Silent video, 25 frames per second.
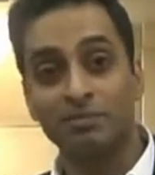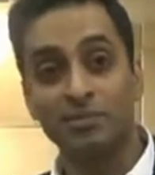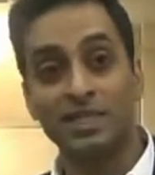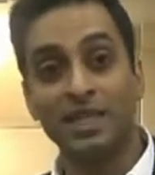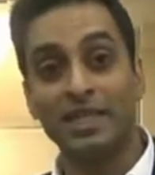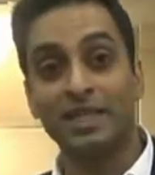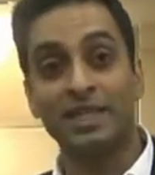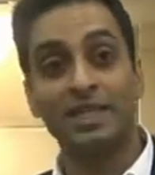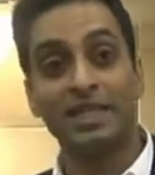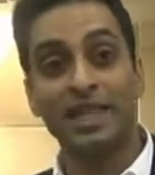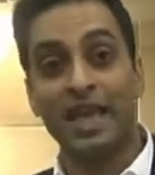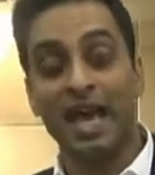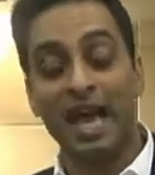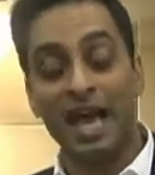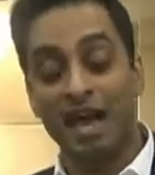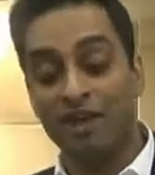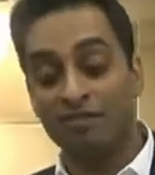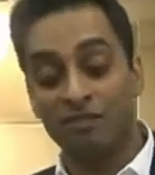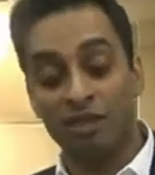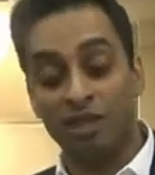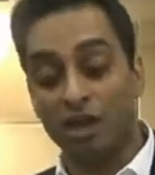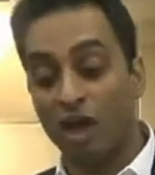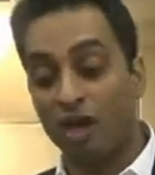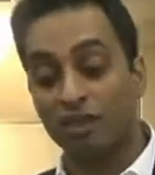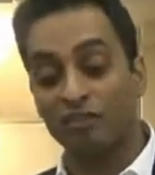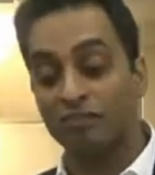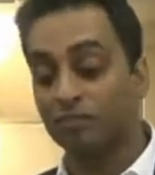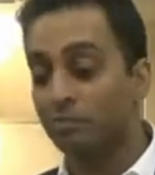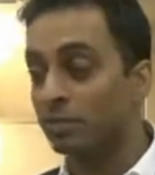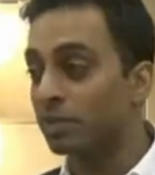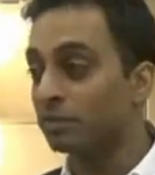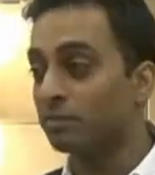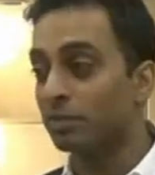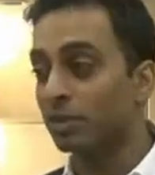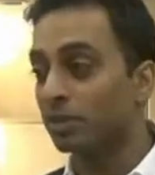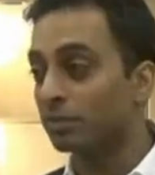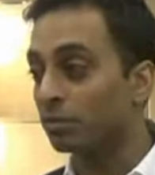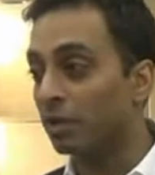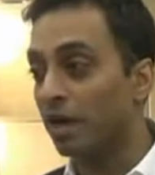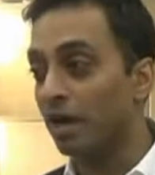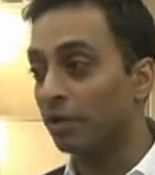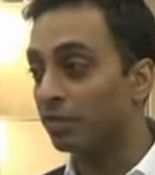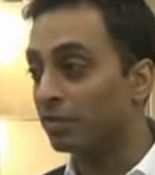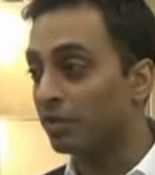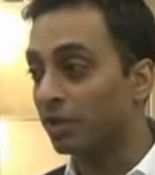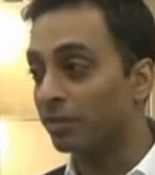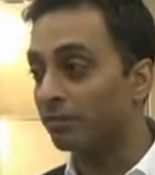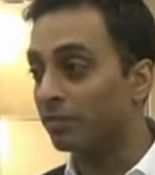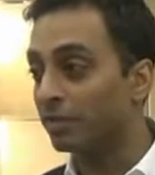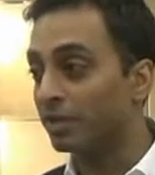they didn't have a lot of people
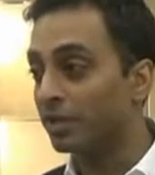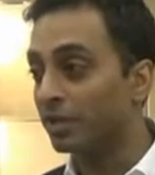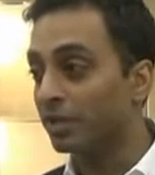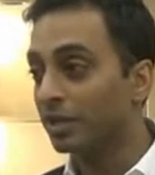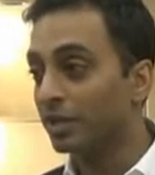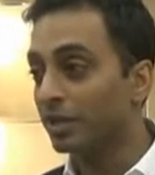around them